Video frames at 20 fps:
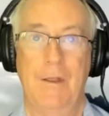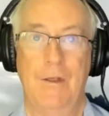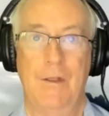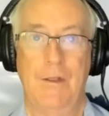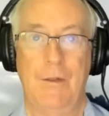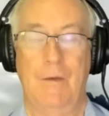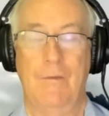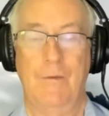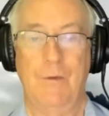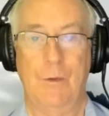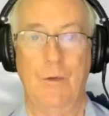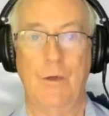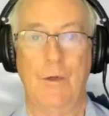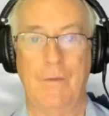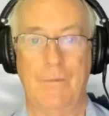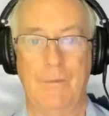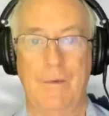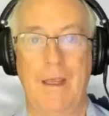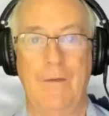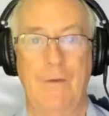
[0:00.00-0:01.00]
So I'm
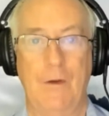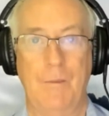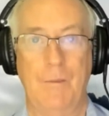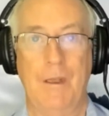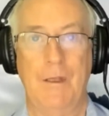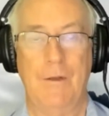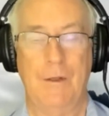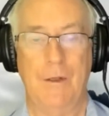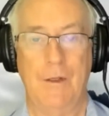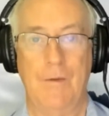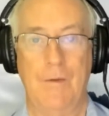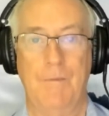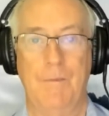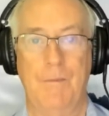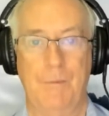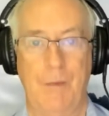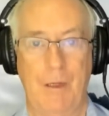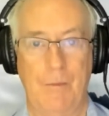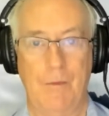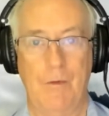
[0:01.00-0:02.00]
talking from having met the
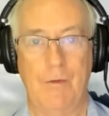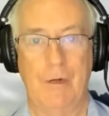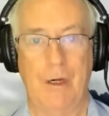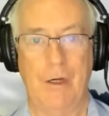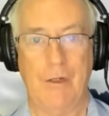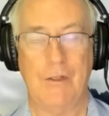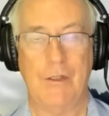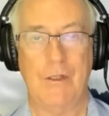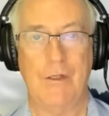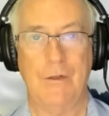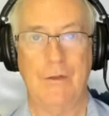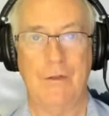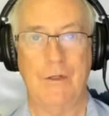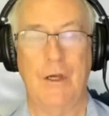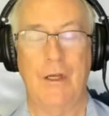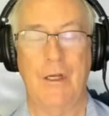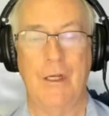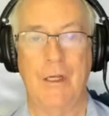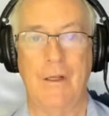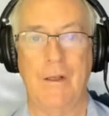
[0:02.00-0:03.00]
people who are actually
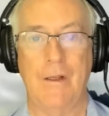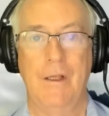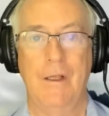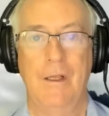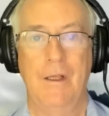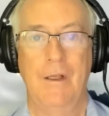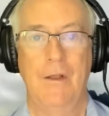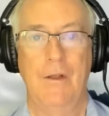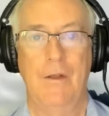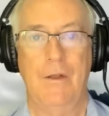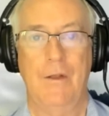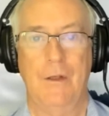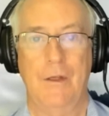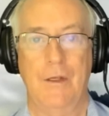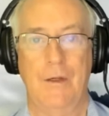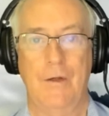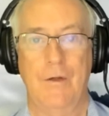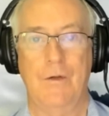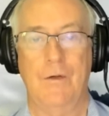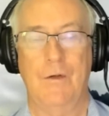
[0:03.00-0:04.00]
designing the
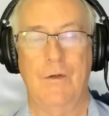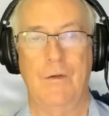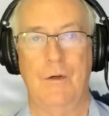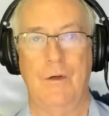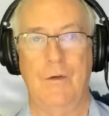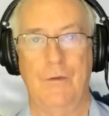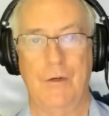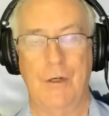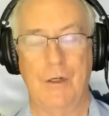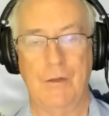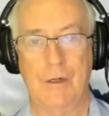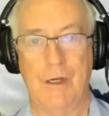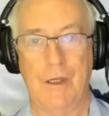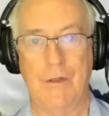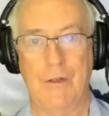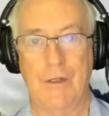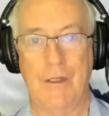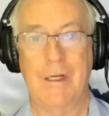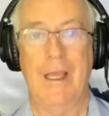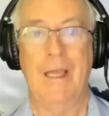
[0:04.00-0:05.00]
mm. tr- Free Trade
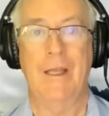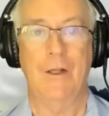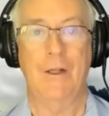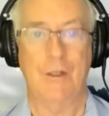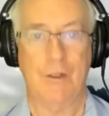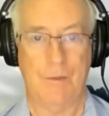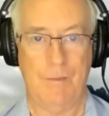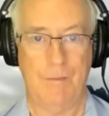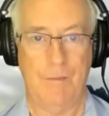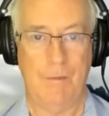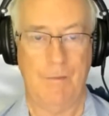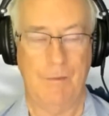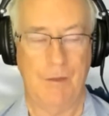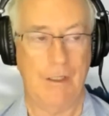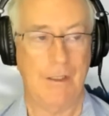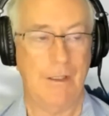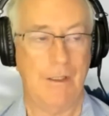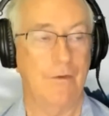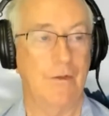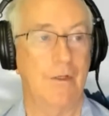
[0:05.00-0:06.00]
Zone and its
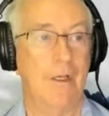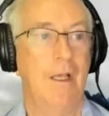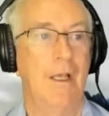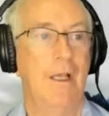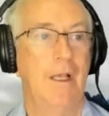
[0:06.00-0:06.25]
objectives.